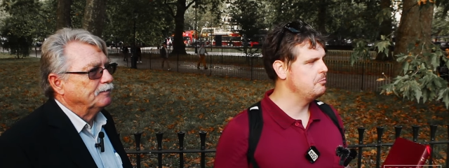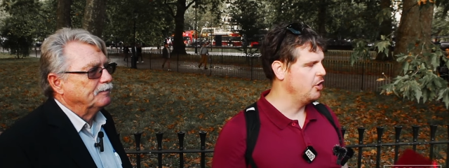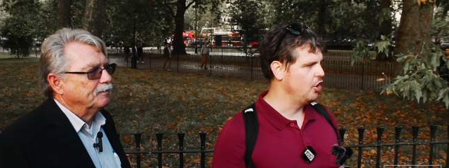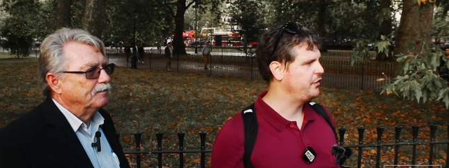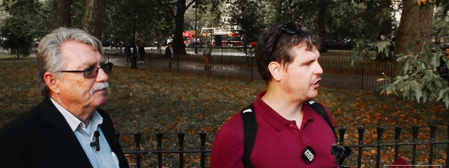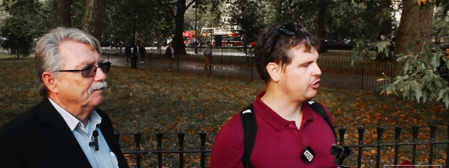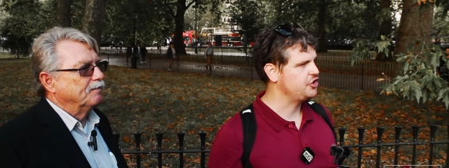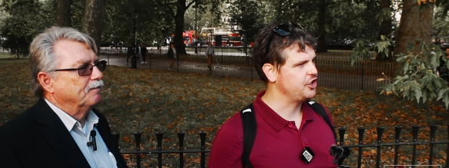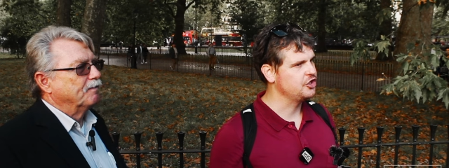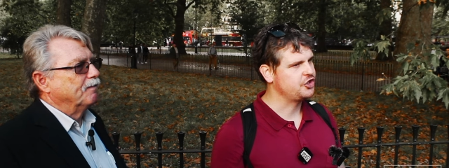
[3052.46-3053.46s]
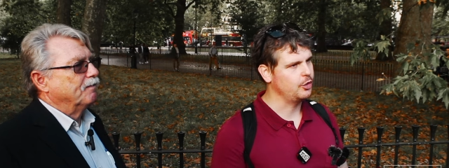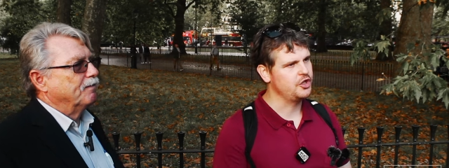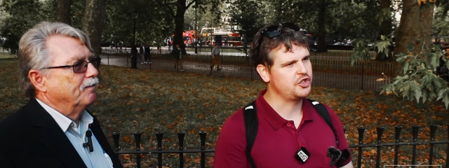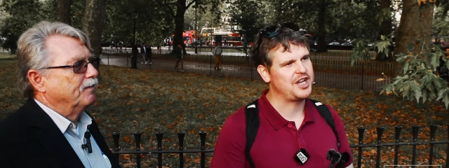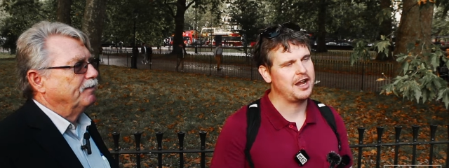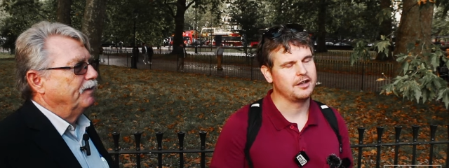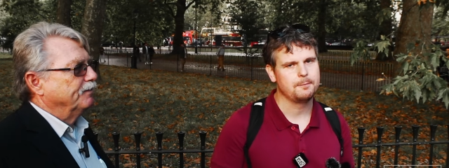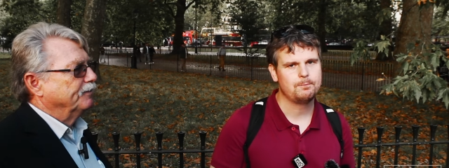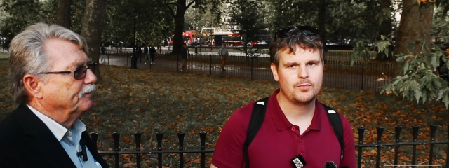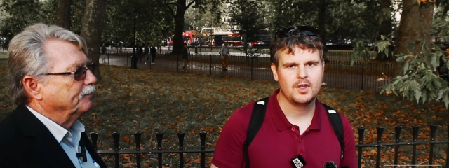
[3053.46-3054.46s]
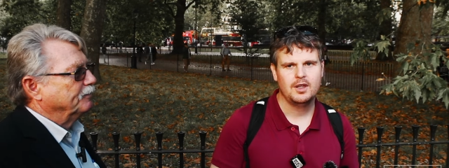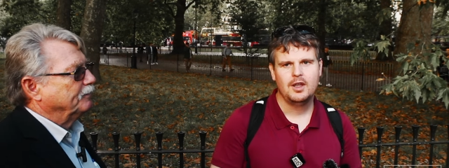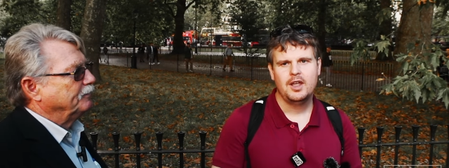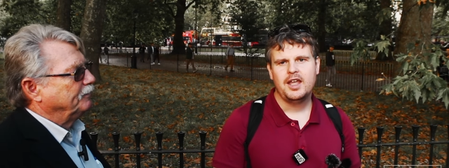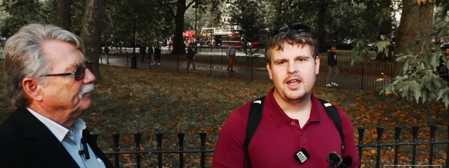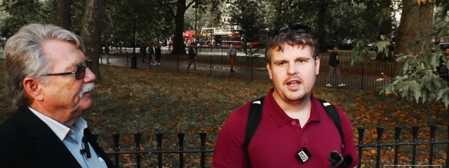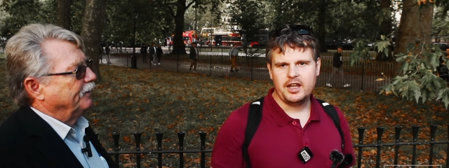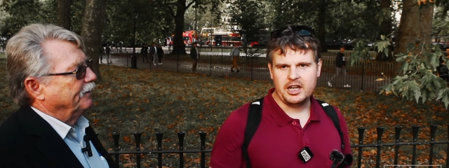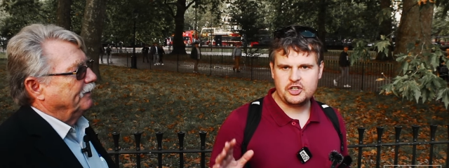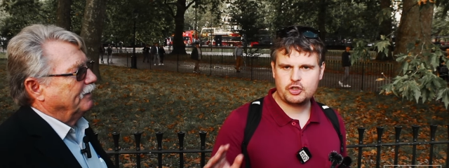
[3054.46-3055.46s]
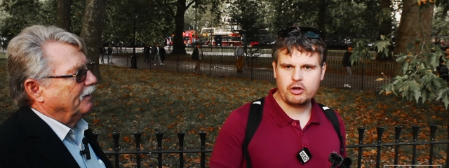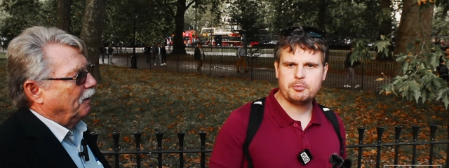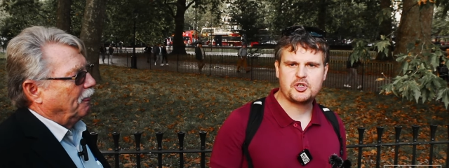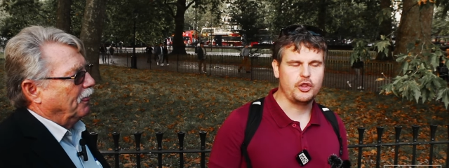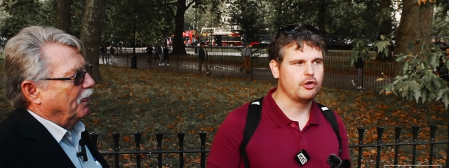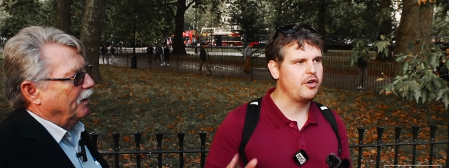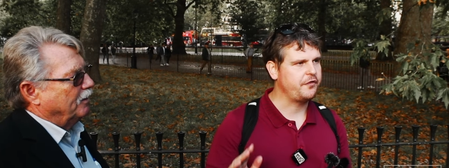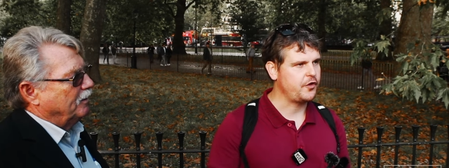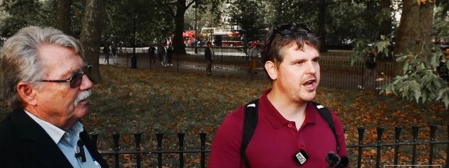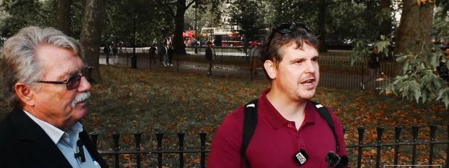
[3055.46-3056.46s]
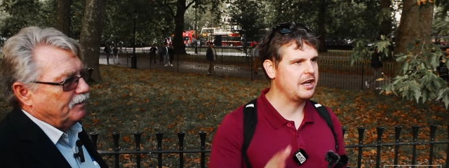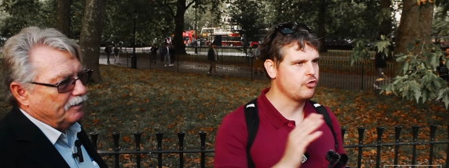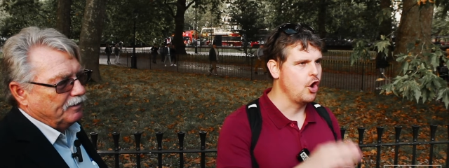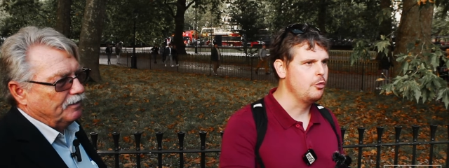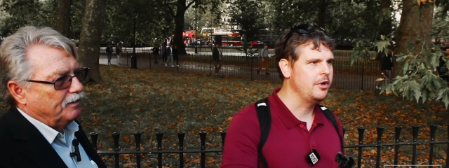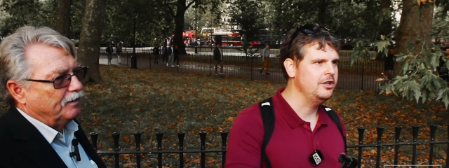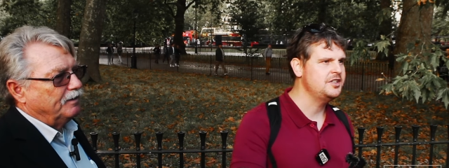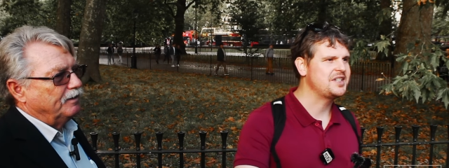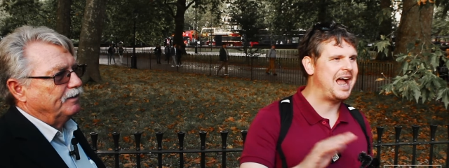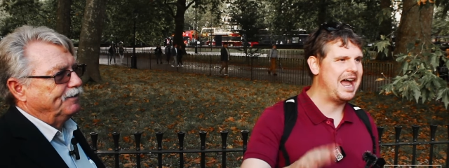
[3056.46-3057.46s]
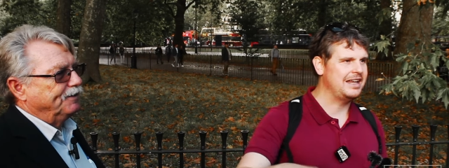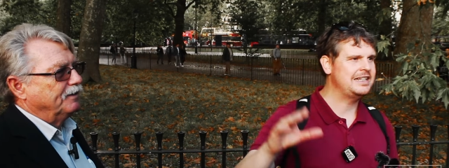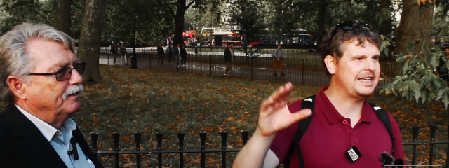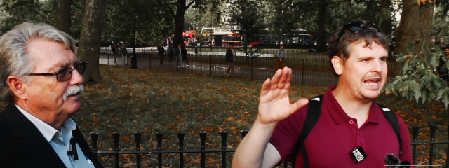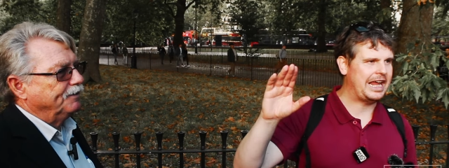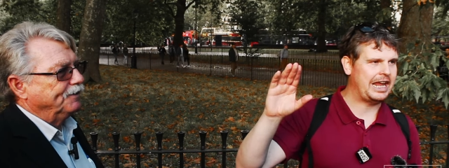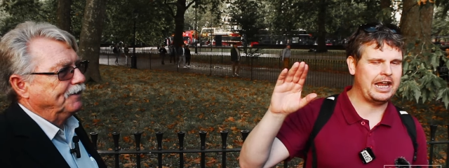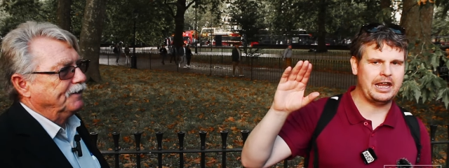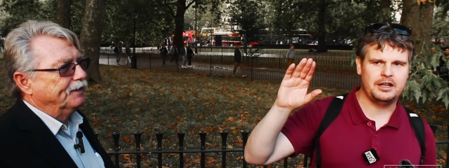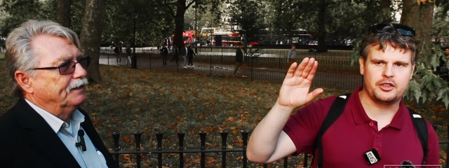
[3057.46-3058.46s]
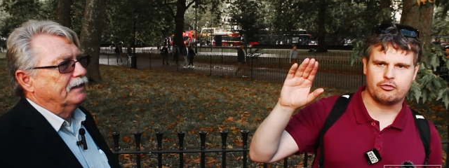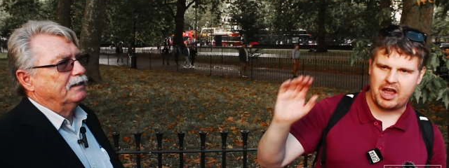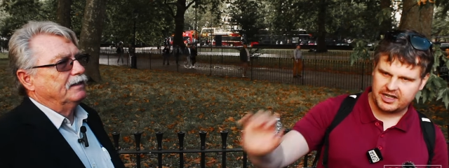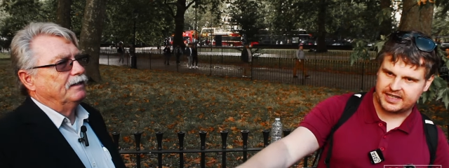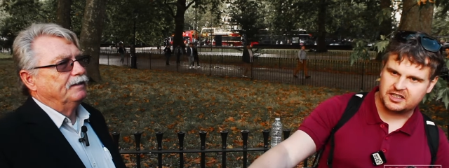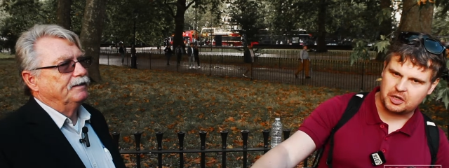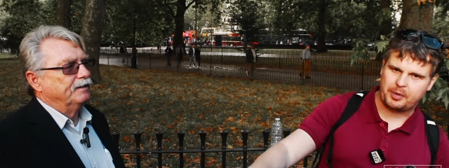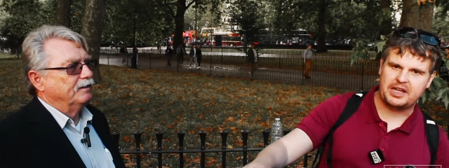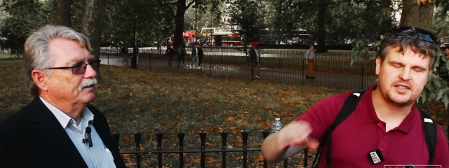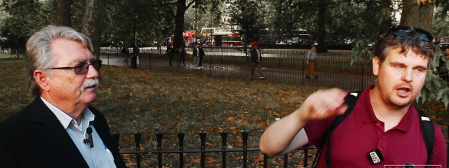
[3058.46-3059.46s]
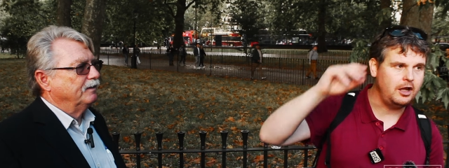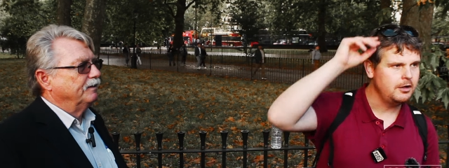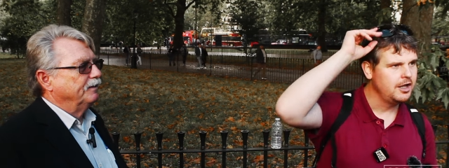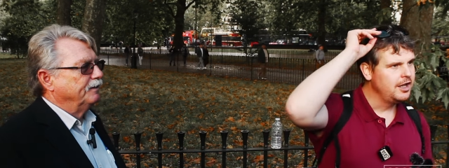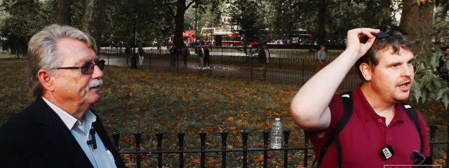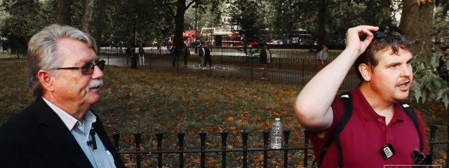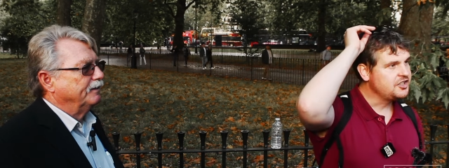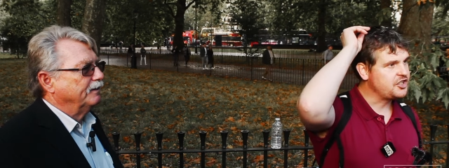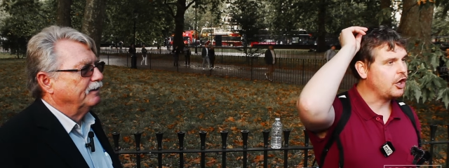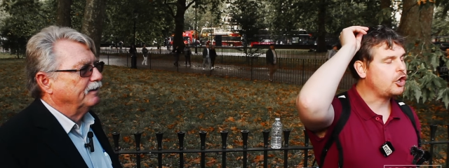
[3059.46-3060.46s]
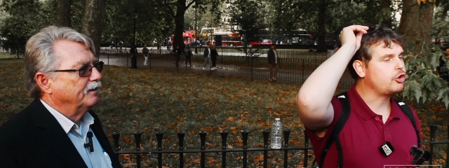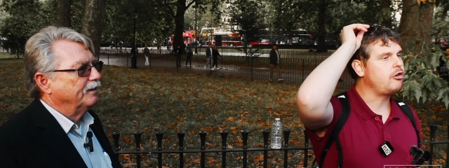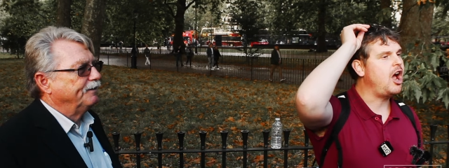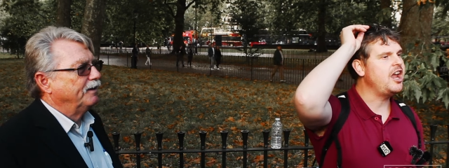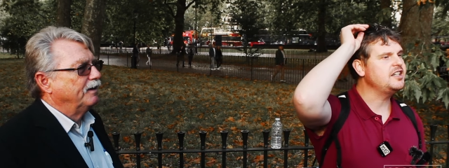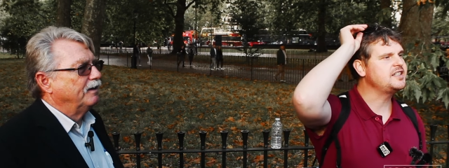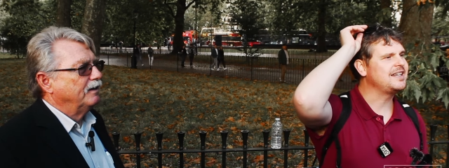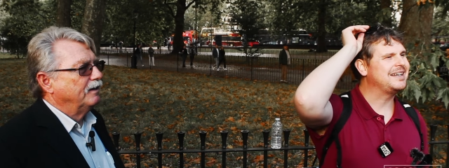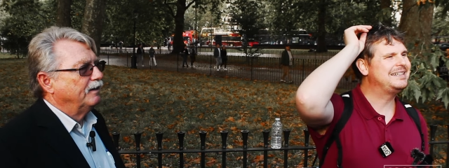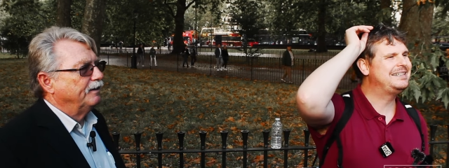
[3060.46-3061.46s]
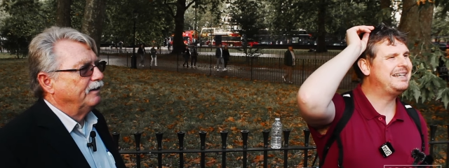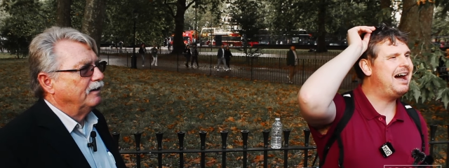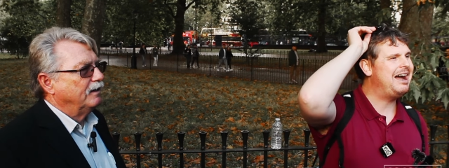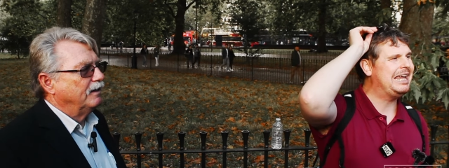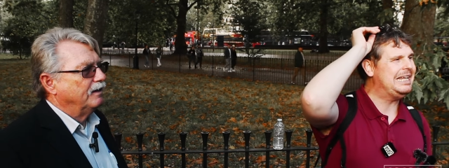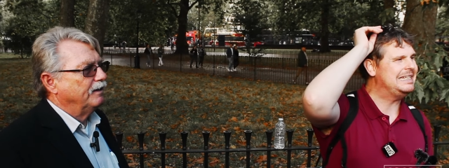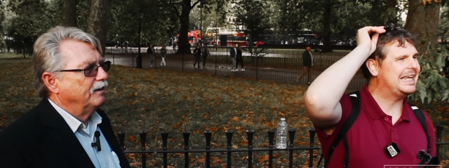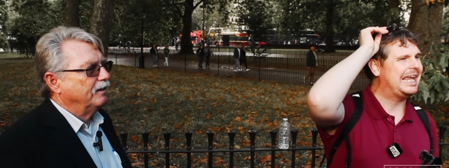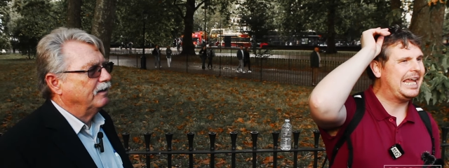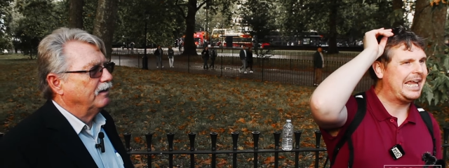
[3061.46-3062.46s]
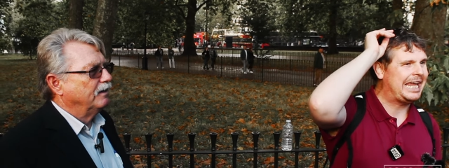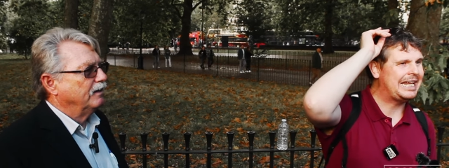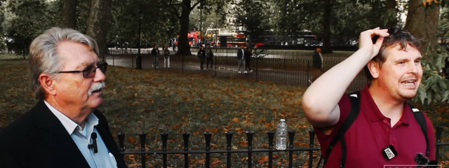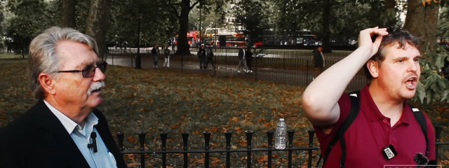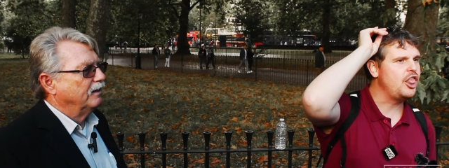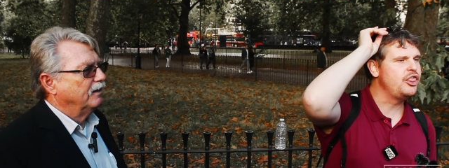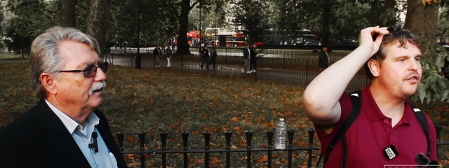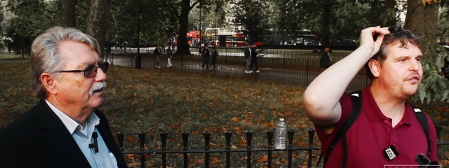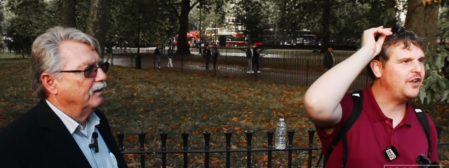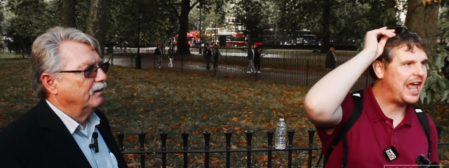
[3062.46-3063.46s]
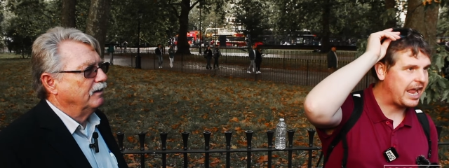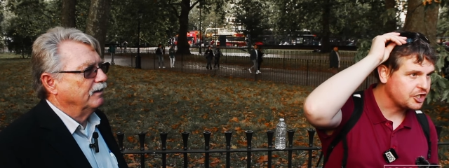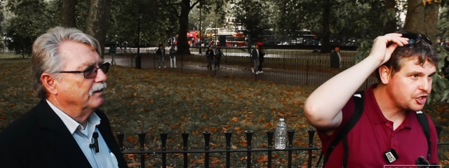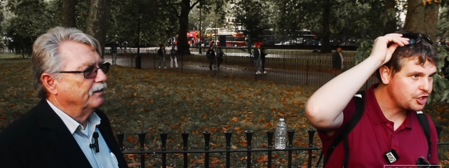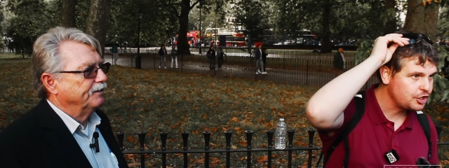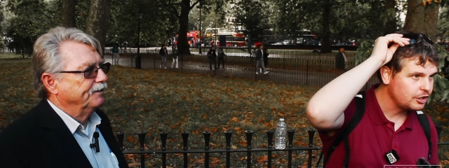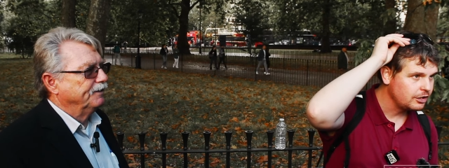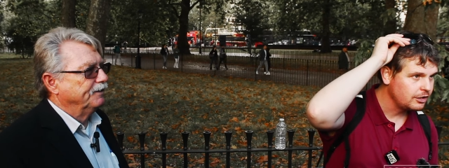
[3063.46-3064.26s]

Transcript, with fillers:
Speaker 1: important for Christians to understand. In Scripture, the refrain in Romans and in the writings of Peter is that Christ died in the flesh.